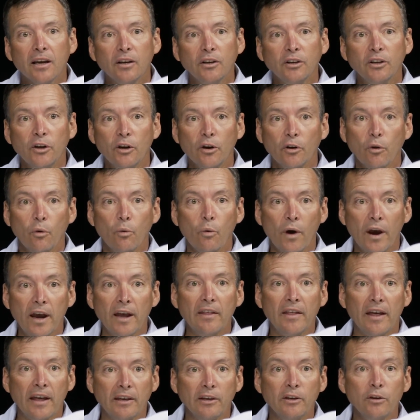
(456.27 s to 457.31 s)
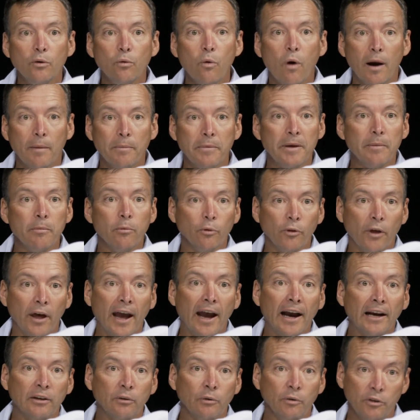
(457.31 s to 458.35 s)
the way that you want people to
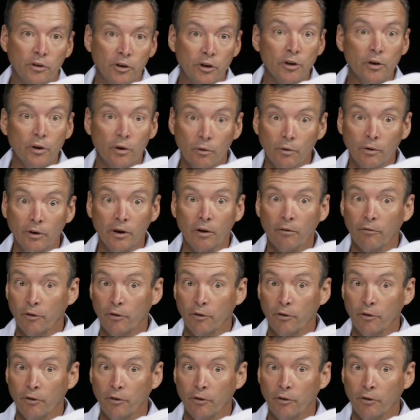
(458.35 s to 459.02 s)
act with you,